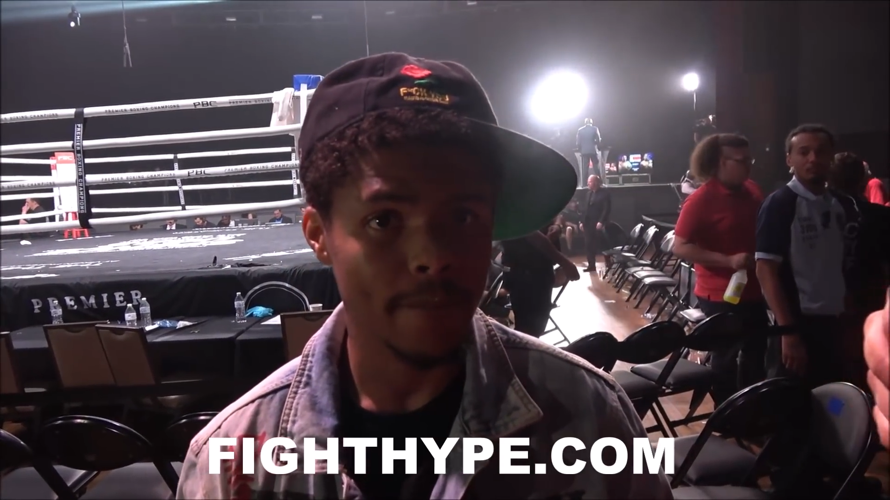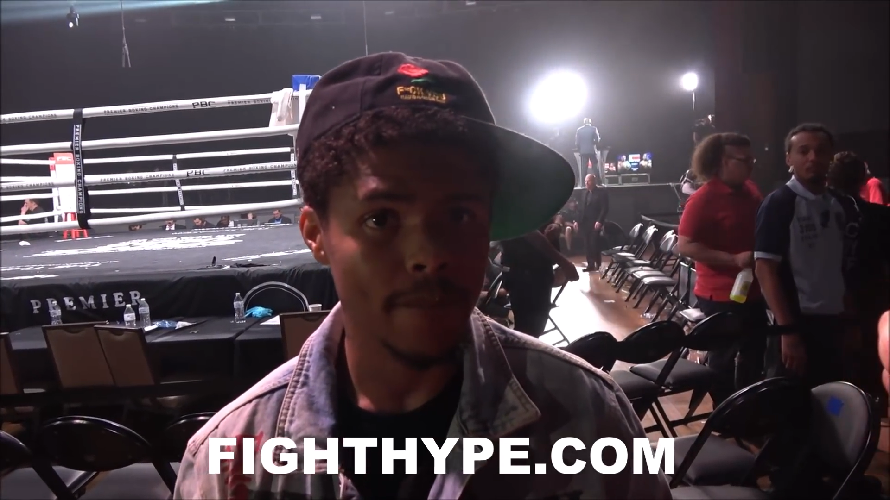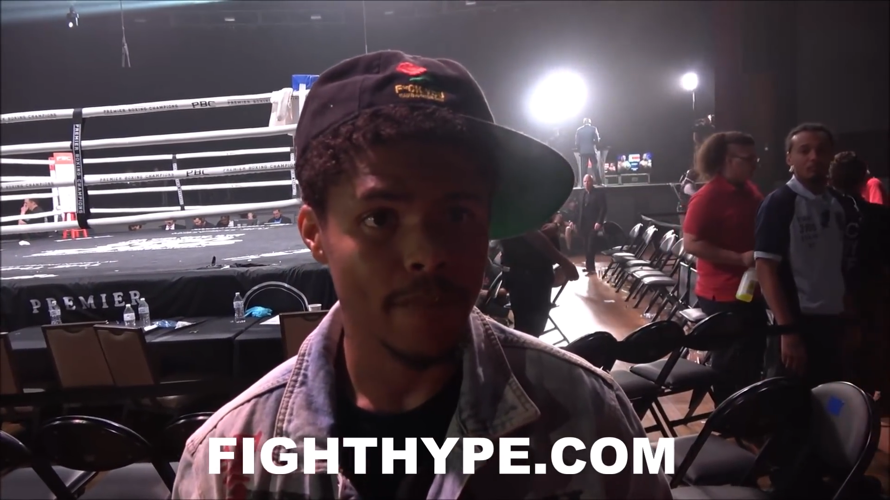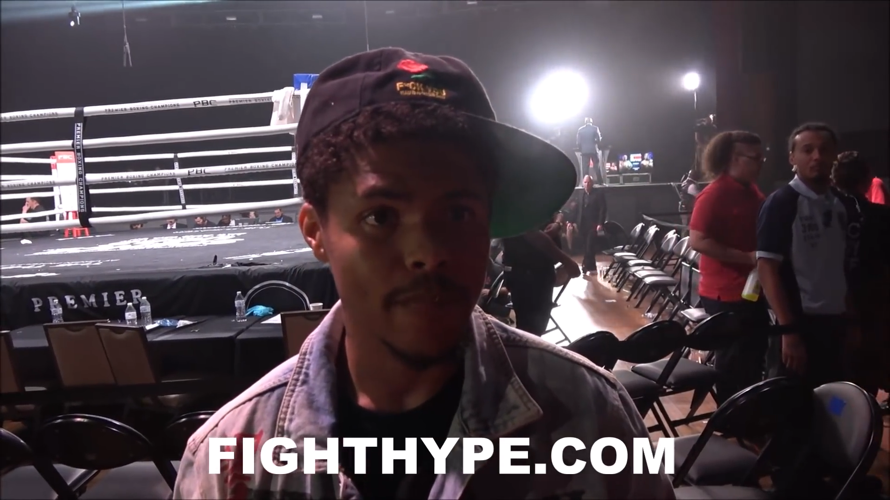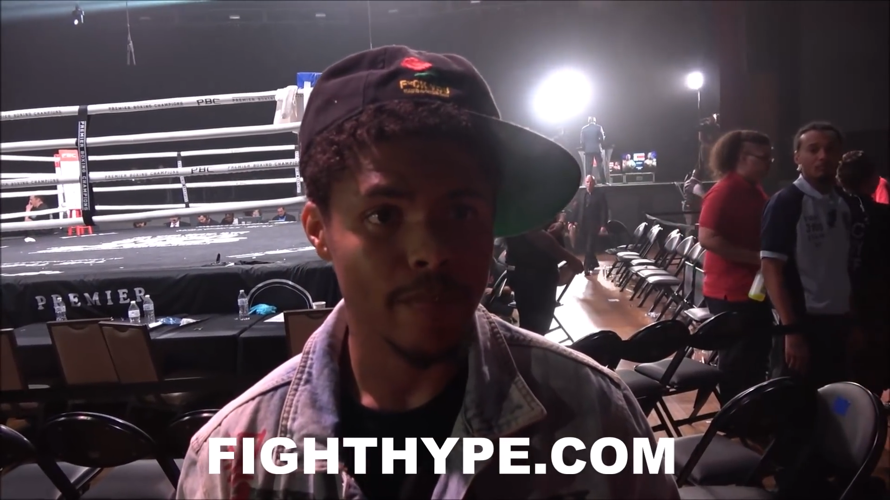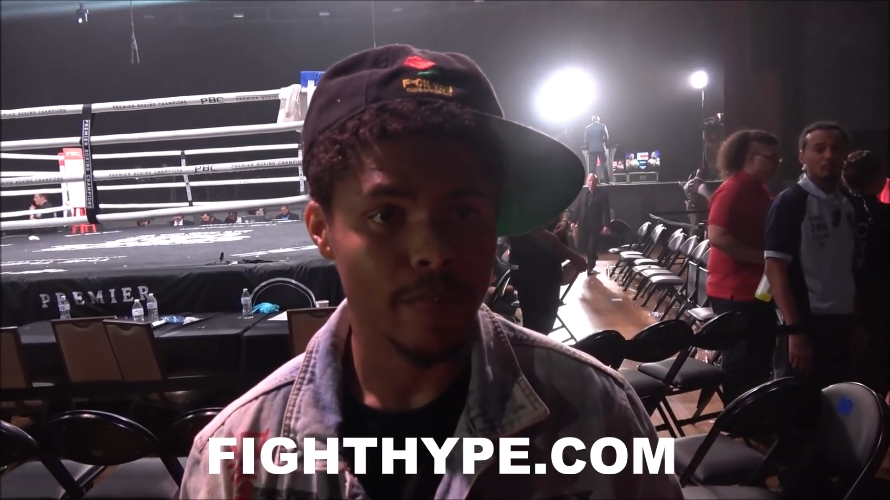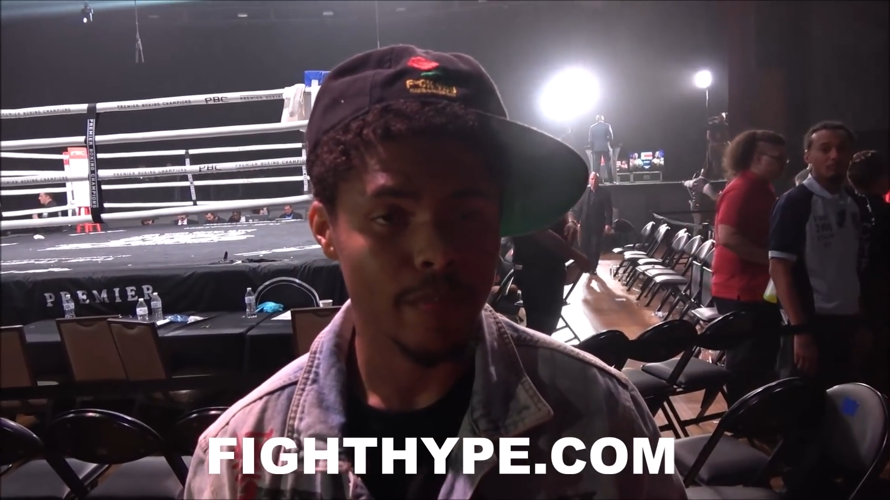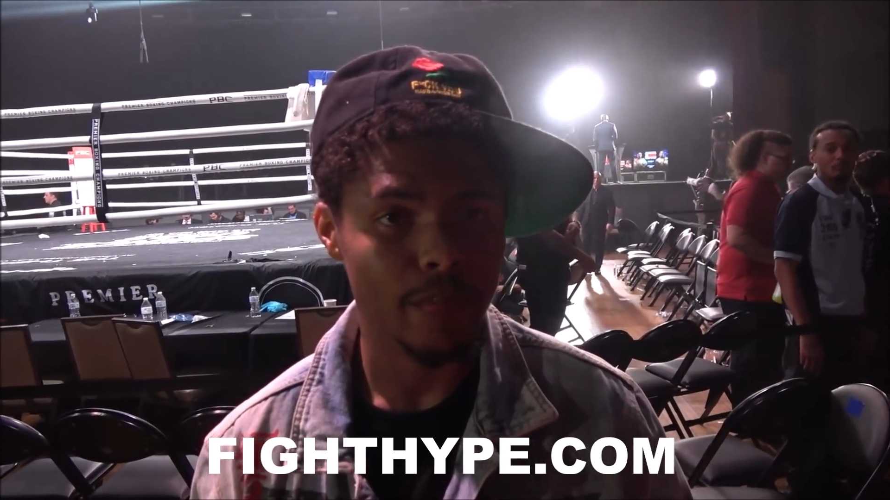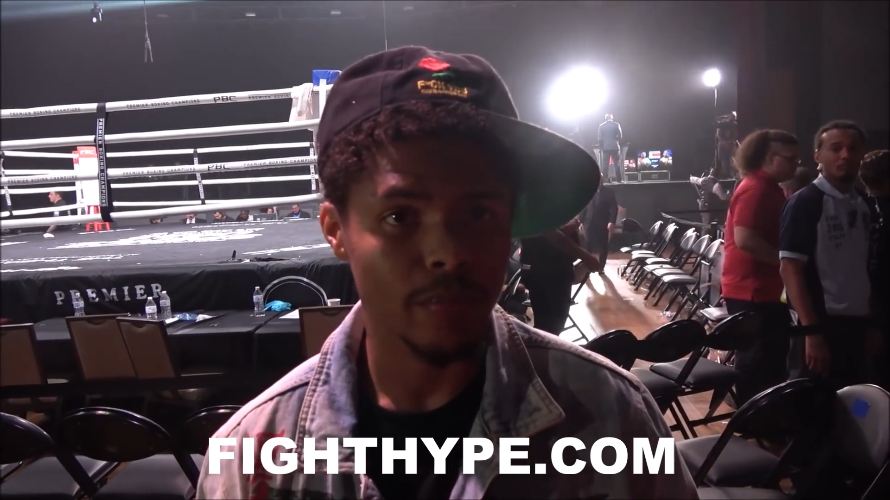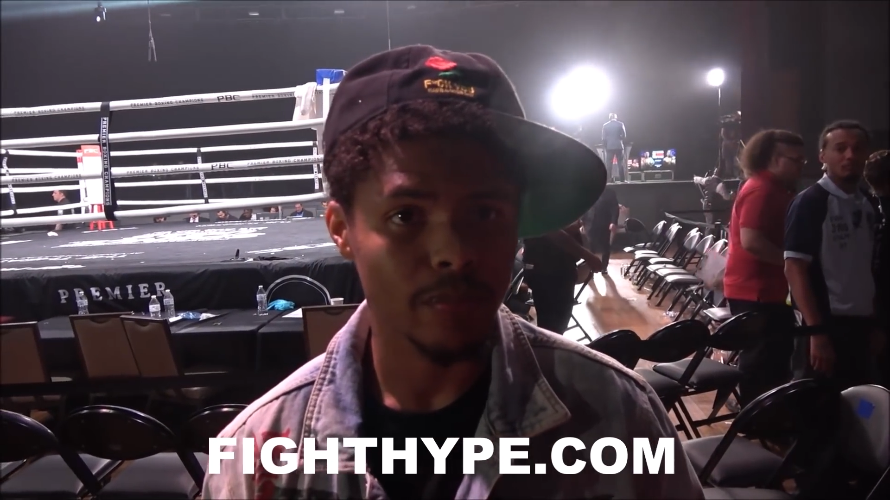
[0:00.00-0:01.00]
to go
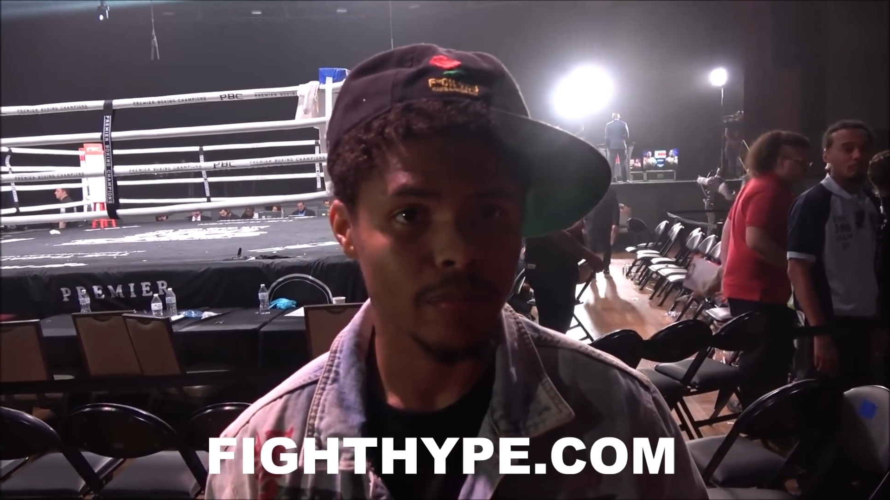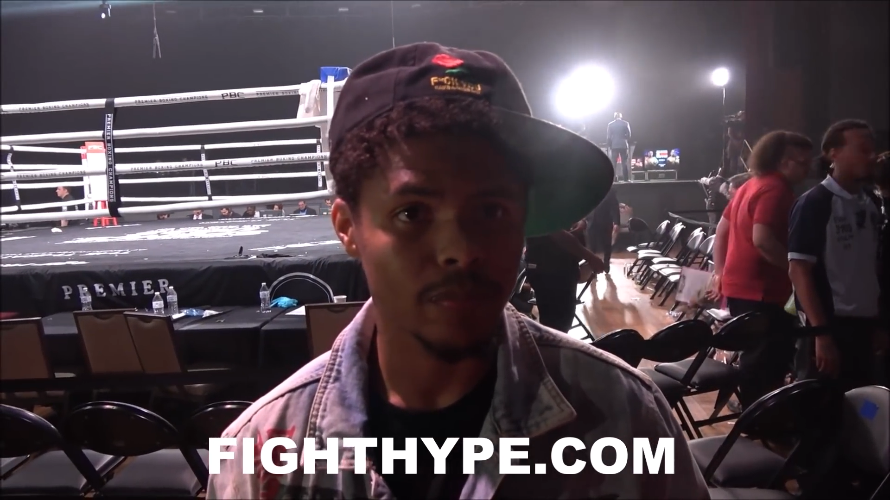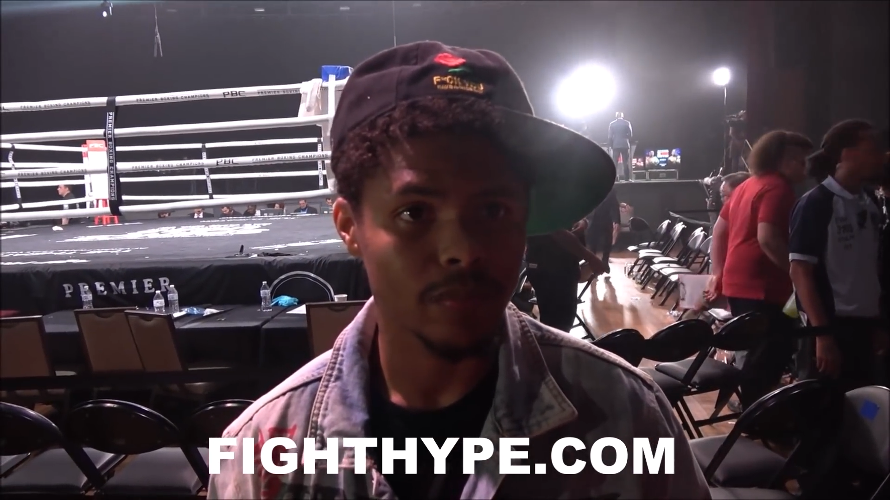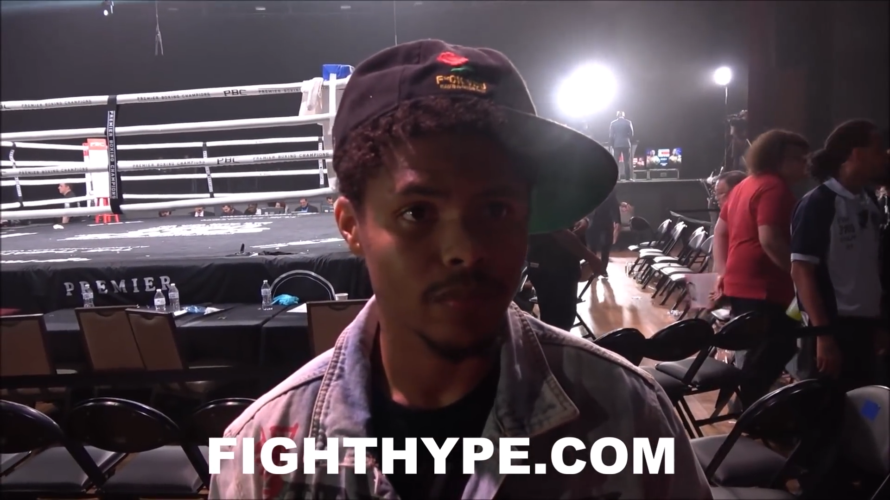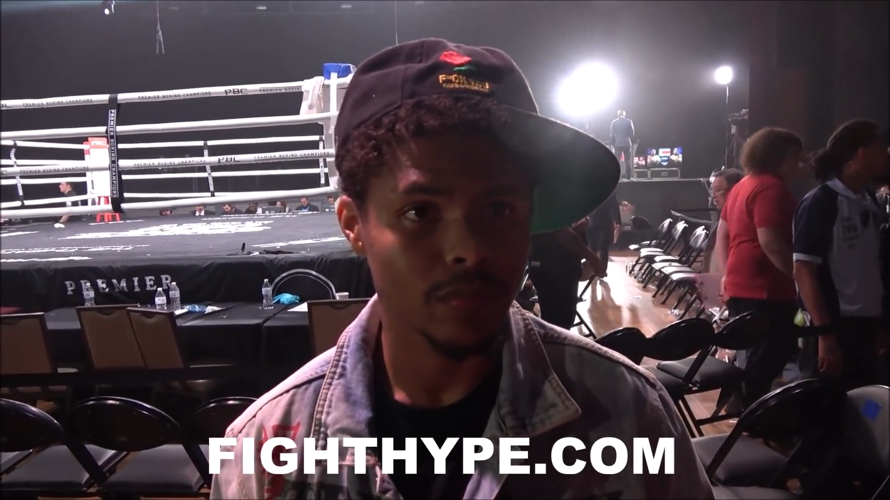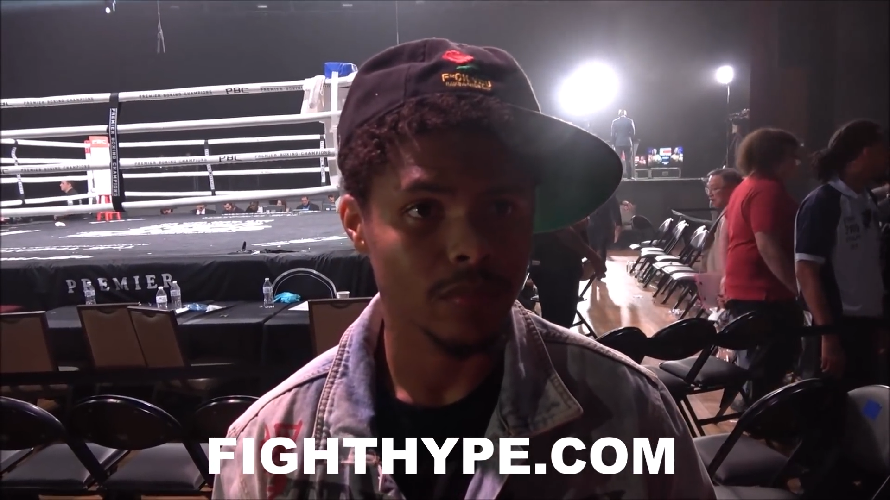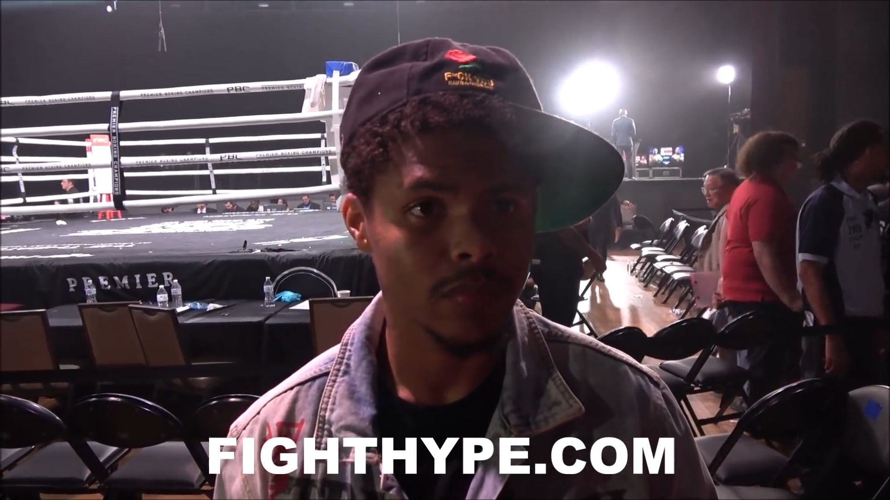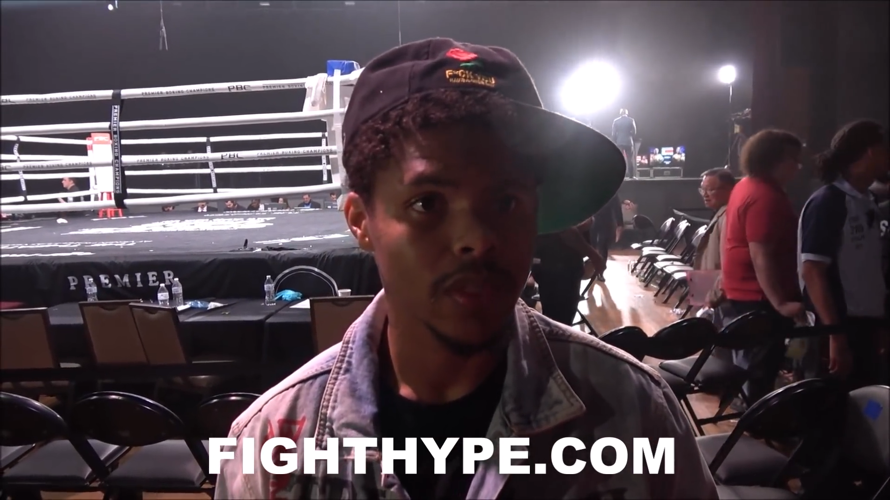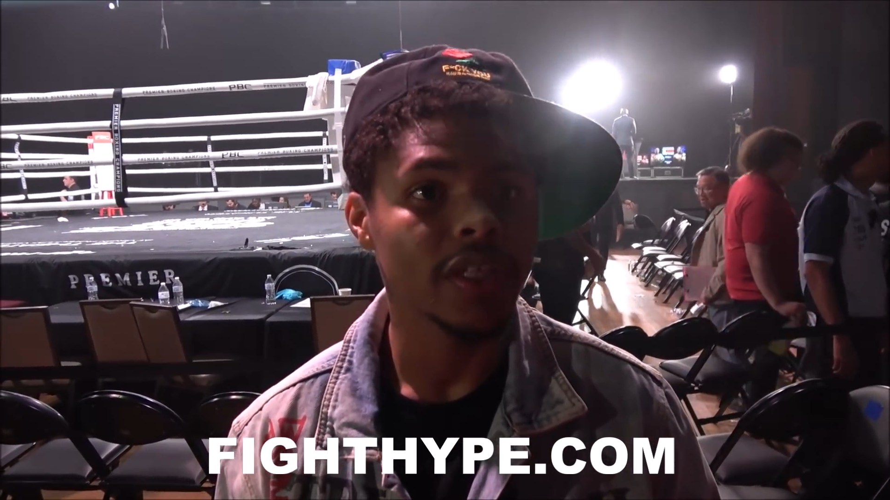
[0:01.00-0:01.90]
uh, go for the undisputed?